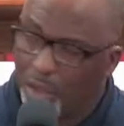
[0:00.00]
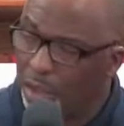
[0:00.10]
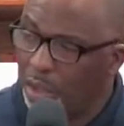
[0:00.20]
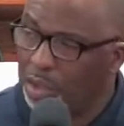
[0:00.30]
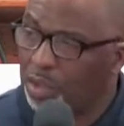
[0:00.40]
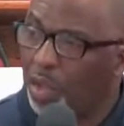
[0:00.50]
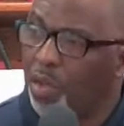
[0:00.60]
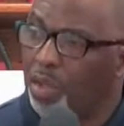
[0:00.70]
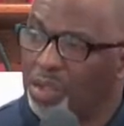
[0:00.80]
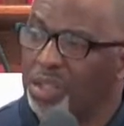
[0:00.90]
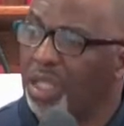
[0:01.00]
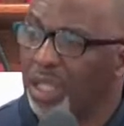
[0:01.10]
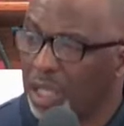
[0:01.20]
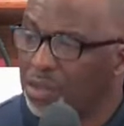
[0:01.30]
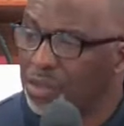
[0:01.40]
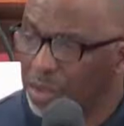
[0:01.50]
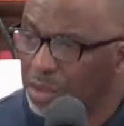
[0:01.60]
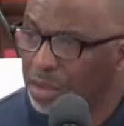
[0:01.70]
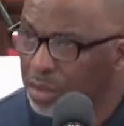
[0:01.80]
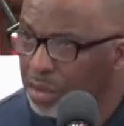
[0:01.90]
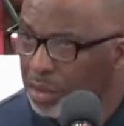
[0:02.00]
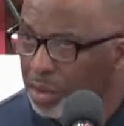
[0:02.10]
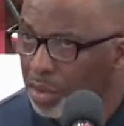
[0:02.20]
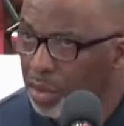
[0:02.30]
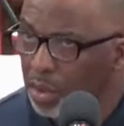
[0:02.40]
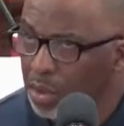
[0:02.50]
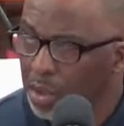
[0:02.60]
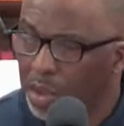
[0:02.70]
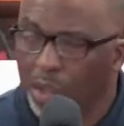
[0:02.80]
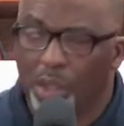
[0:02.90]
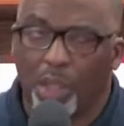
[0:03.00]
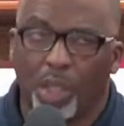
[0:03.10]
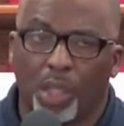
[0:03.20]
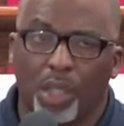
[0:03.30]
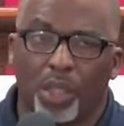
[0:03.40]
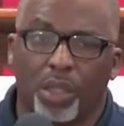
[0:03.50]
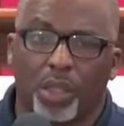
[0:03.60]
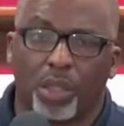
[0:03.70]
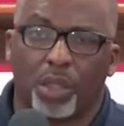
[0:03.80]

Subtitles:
It's called a sin nature. And